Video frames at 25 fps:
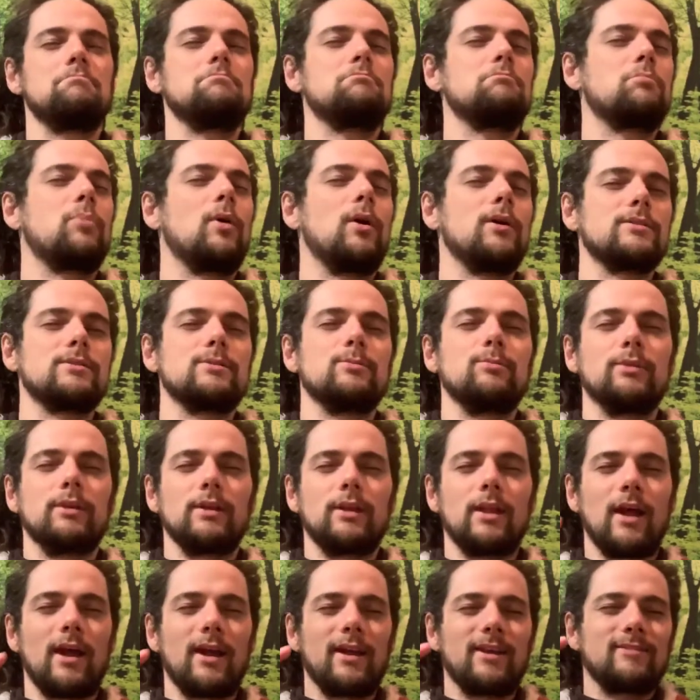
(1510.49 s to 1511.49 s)
possibly
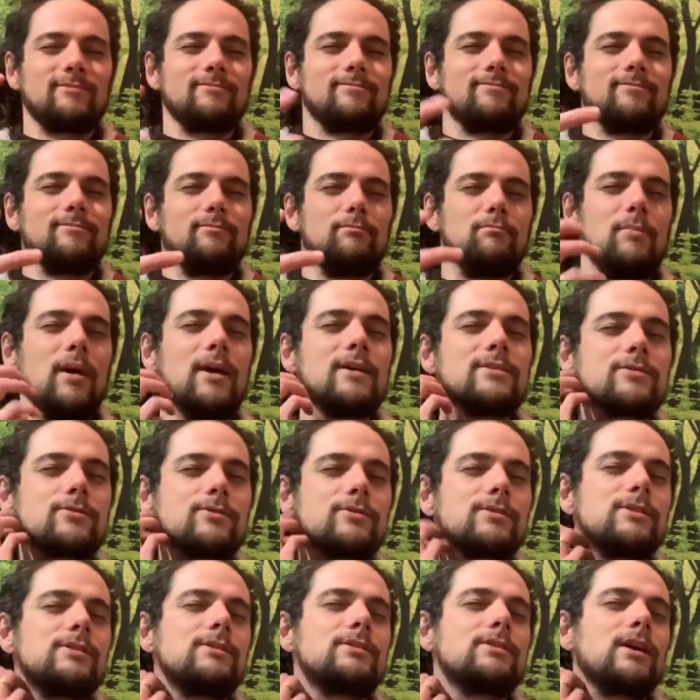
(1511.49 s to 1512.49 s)
like muscle
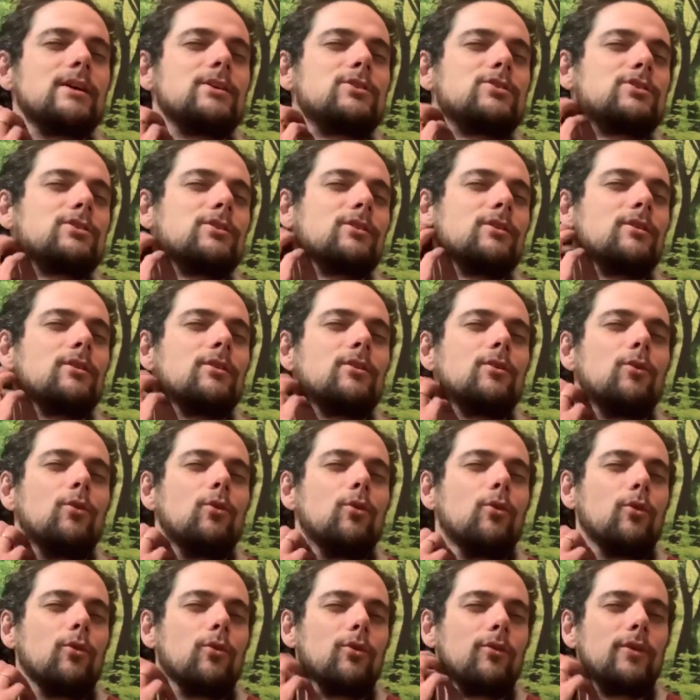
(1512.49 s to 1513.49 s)
sensation
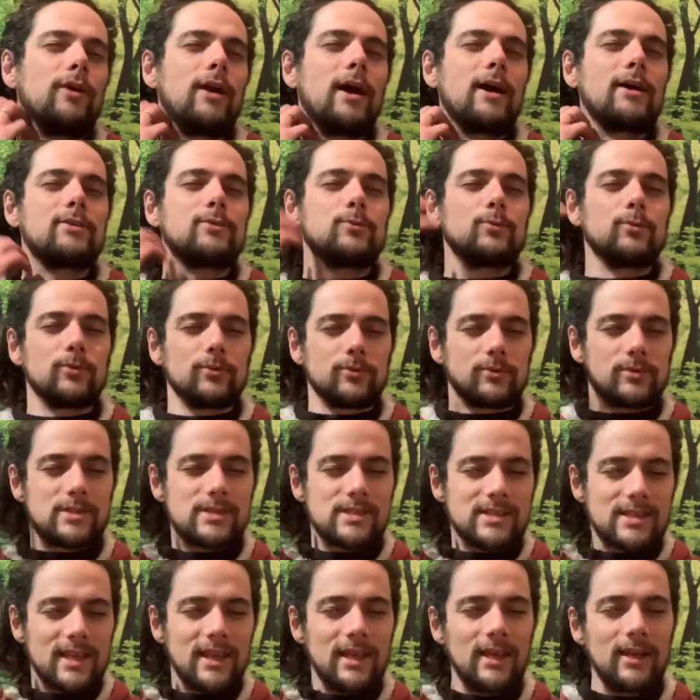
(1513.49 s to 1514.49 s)
or the actual
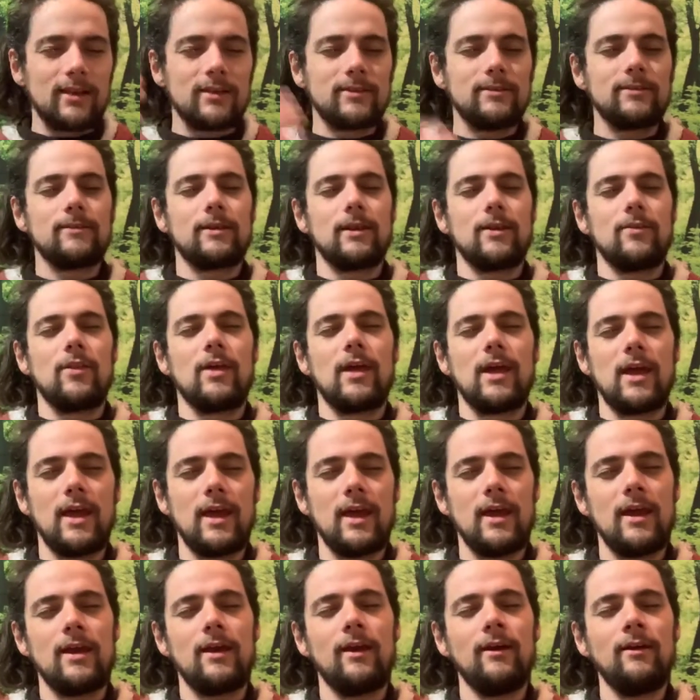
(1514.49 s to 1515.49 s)
skin and the hair.